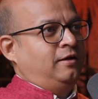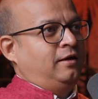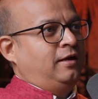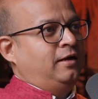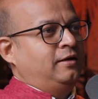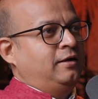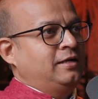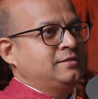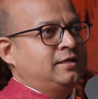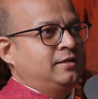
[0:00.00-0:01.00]
And
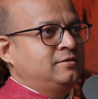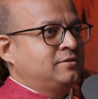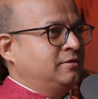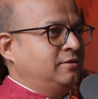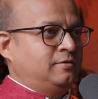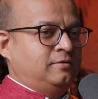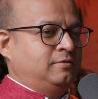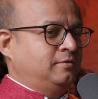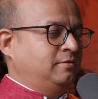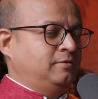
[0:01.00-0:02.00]
I said, "Sir,
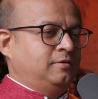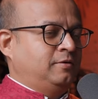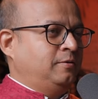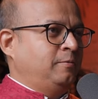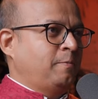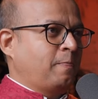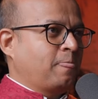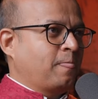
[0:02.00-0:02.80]
um,